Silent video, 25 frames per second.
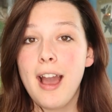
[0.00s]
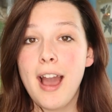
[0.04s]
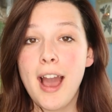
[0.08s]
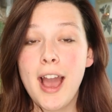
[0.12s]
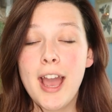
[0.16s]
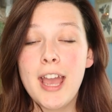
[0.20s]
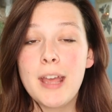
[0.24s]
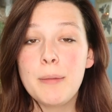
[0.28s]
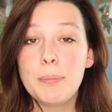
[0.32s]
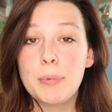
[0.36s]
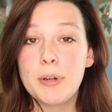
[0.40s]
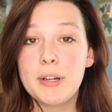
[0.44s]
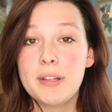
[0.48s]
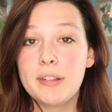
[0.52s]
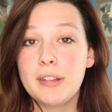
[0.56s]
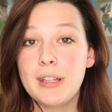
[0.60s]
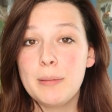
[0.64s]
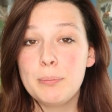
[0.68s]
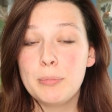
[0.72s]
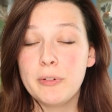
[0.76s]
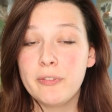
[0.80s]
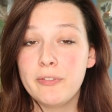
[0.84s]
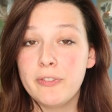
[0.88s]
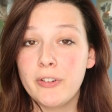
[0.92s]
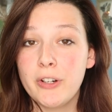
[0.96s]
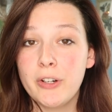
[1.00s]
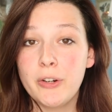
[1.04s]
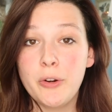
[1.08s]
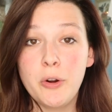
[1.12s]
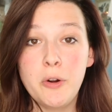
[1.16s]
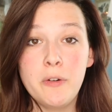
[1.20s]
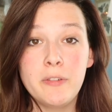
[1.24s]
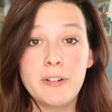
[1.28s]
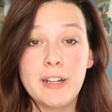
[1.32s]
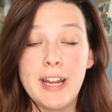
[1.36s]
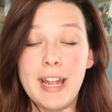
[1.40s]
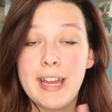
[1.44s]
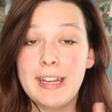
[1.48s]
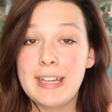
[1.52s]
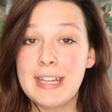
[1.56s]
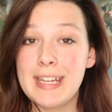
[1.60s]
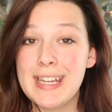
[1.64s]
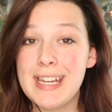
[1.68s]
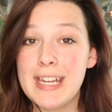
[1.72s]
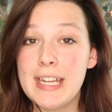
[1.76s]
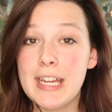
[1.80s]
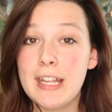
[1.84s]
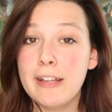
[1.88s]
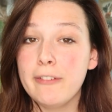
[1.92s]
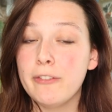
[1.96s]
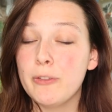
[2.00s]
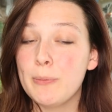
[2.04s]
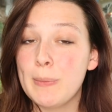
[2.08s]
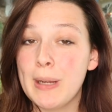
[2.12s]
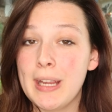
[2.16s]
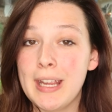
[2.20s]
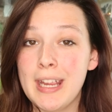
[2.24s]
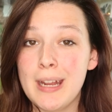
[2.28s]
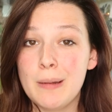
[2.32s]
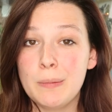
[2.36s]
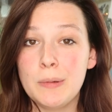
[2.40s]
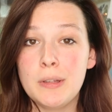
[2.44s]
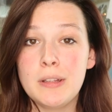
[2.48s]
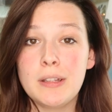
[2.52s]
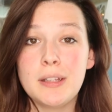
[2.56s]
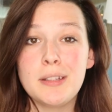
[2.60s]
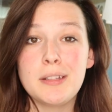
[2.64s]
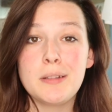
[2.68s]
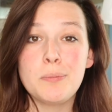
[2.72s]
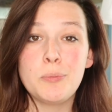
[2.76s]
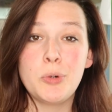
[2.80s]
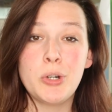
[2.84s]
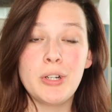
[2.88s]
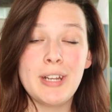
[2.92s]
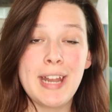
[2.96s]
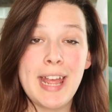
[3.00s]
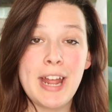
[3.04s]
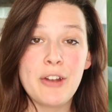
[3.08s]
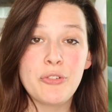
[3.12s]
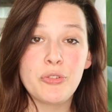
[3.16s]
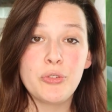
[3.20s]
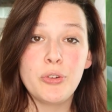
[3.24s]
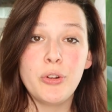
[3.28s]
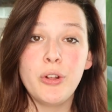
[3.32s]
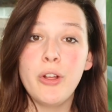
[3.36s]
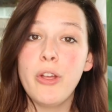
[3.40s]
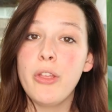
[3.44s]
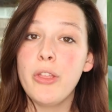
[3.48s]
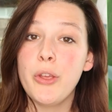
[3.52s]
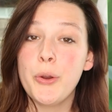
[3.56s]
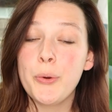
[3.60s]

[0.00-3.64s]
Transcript: I personally prefer overhead heating for my animals because it's more natural,